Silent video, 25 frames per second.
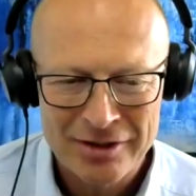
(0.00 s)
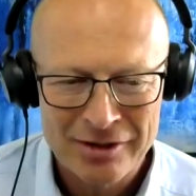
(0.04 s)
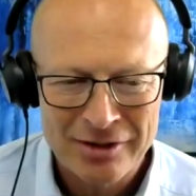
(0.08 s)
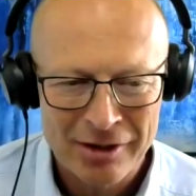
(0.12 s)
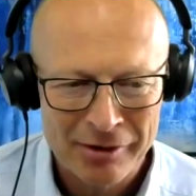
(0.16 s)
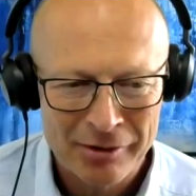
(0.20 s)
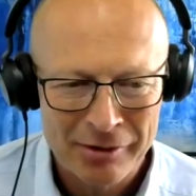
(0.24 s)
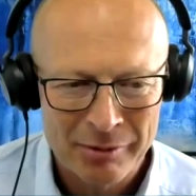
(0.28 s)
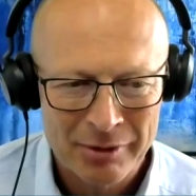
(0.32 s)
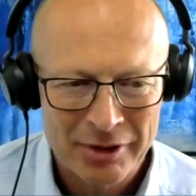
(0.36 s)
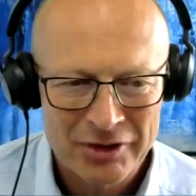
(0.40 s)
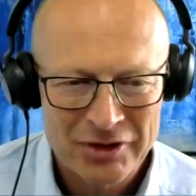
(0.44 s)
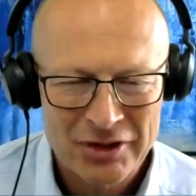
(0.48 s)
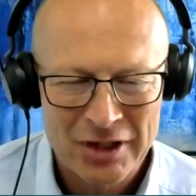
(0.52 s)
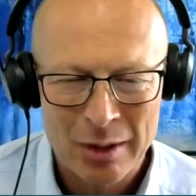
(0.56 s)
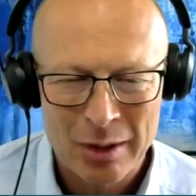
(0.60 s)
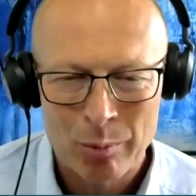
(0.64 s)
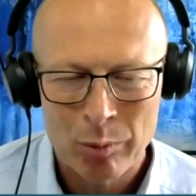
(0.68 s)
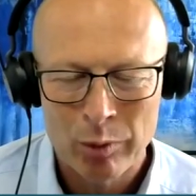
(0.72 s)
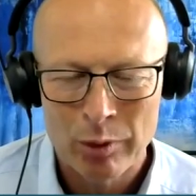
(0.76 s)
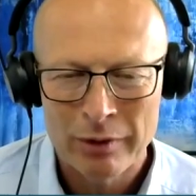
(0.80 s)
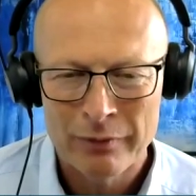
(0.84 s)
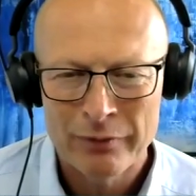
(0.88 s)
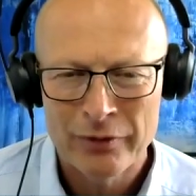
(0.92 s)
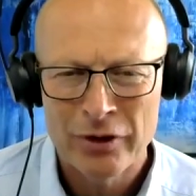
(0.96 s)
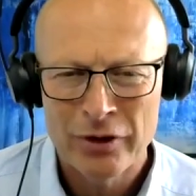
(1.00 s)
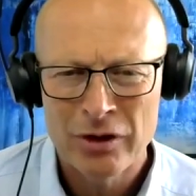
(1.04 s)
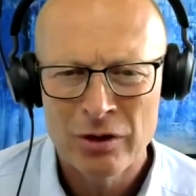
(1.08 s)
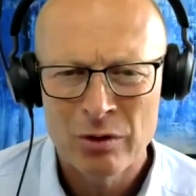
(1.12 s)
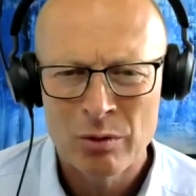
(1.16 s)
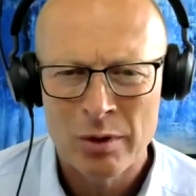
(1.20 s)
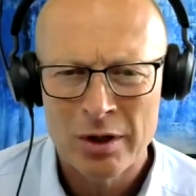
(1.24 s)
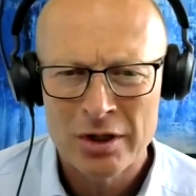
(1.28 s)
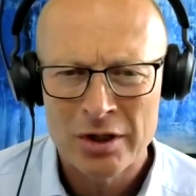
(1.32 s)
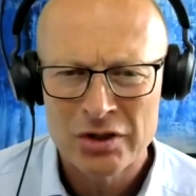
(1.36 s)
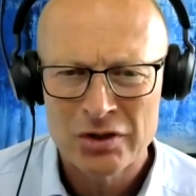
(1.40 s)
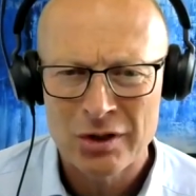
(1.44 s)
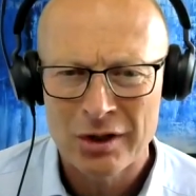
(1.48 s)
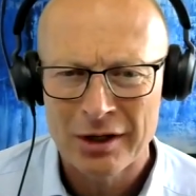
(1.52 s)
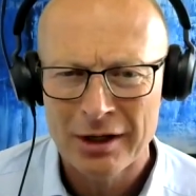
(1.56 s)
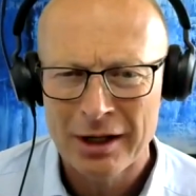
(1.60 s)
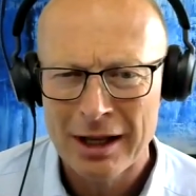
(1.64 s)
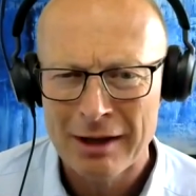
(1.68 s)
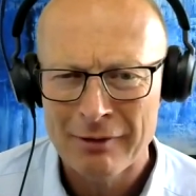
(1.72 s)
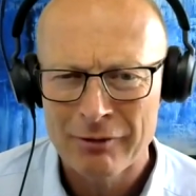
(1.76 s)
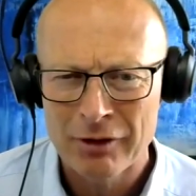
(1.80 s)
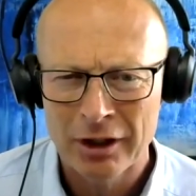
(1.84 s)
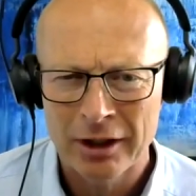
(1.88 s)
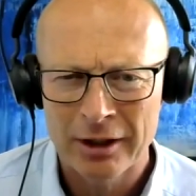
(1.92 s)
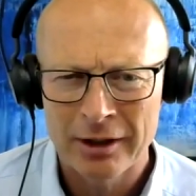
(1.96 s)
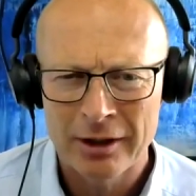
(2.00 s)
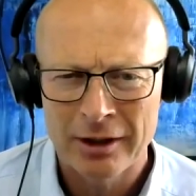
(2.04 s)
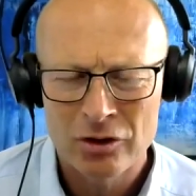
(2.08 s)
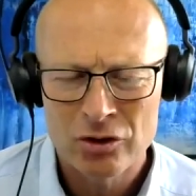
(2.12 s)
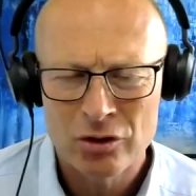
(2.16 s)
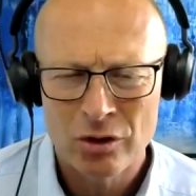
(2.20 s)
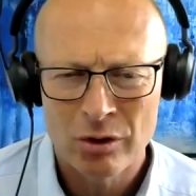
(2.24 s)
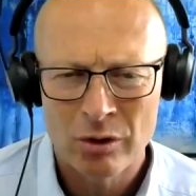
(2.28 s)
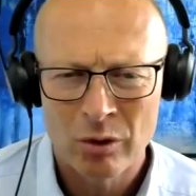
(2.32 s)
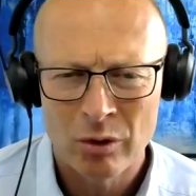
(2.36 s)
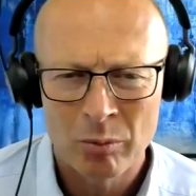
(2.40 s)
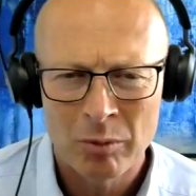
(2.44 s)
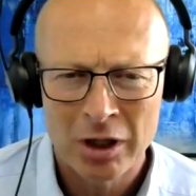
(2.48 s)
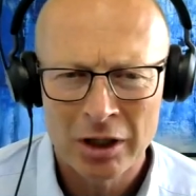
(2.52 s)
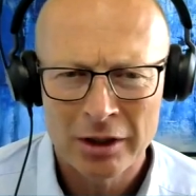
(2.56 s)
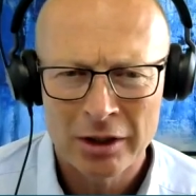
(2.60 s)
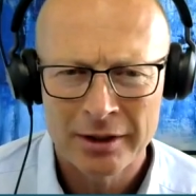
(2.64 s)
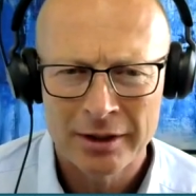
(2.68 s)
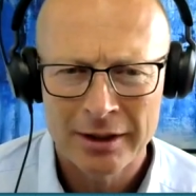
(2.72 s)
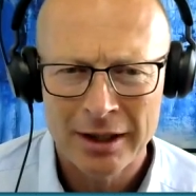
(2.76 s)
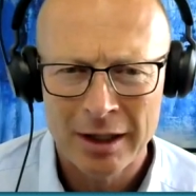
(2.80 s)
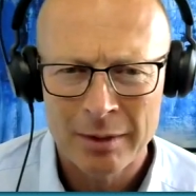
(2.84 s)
another example of the US not having an internal market.